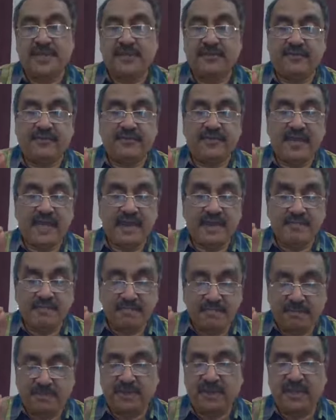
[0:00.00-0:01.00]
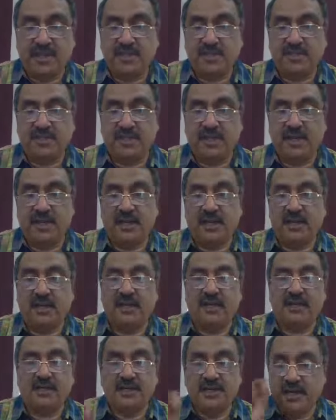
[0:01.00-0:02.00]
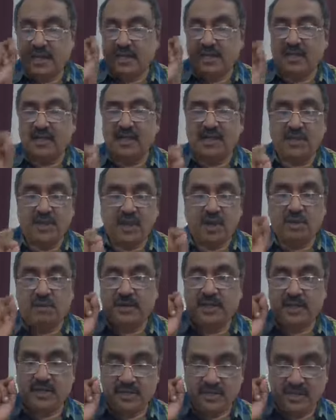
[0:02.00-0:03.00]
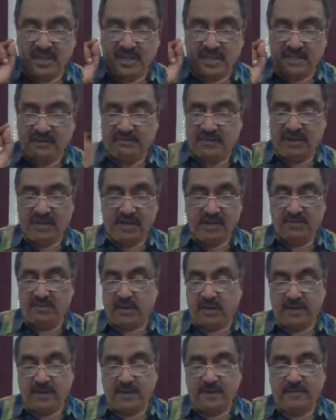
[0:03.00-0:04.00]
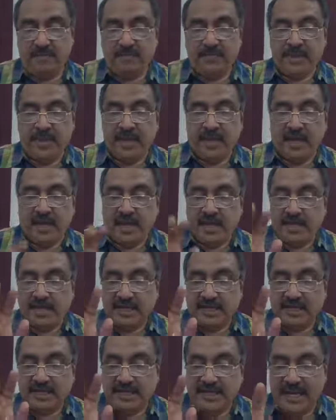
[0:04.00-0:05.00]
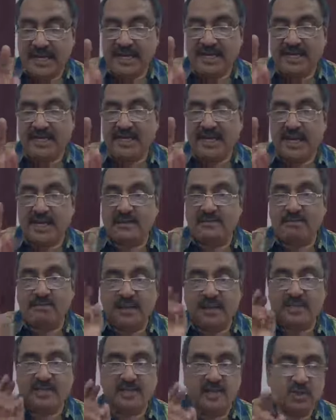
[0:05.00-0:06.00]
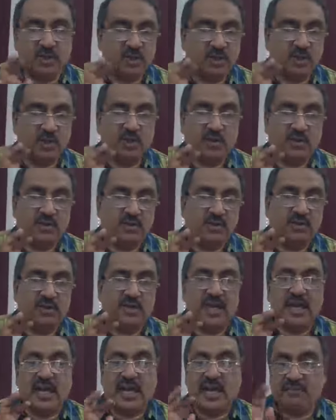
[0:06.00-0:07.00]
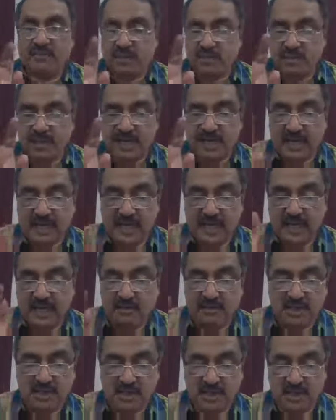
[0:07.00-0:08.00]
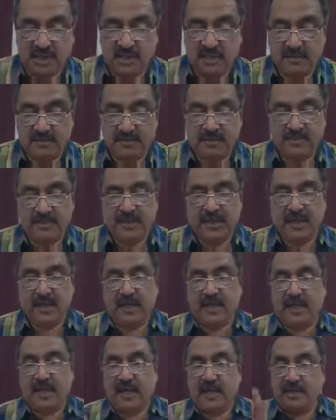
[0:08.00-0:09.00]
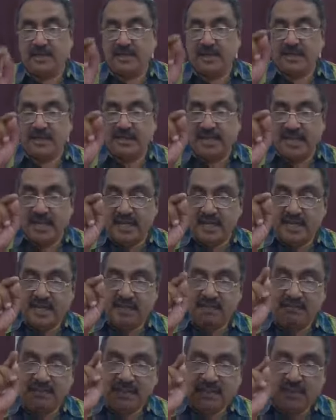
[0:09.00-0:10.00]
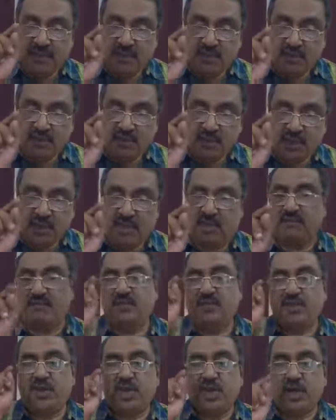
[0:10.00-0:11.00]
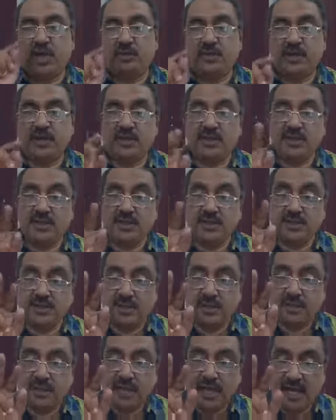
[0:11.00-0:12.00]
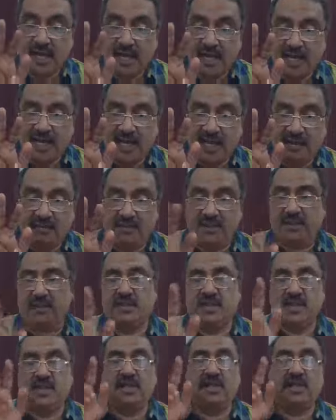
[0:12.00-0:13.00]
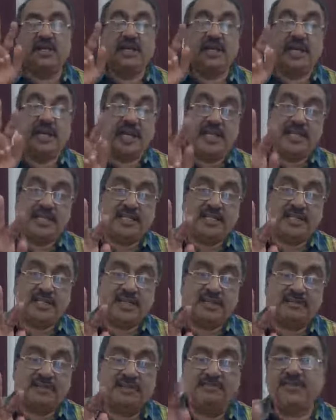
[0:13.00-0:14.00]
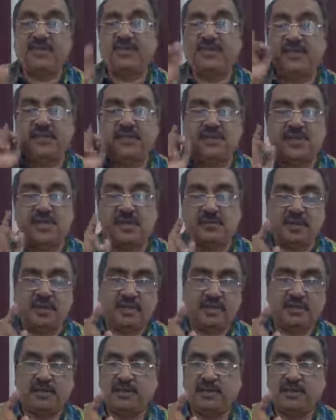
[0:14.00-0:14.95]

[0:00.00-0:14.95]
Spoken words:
If they put initial, then the document is a defective one. And date and place also have to be clearly mentioned. And the date of execution of the document should tally with the release of the first installment.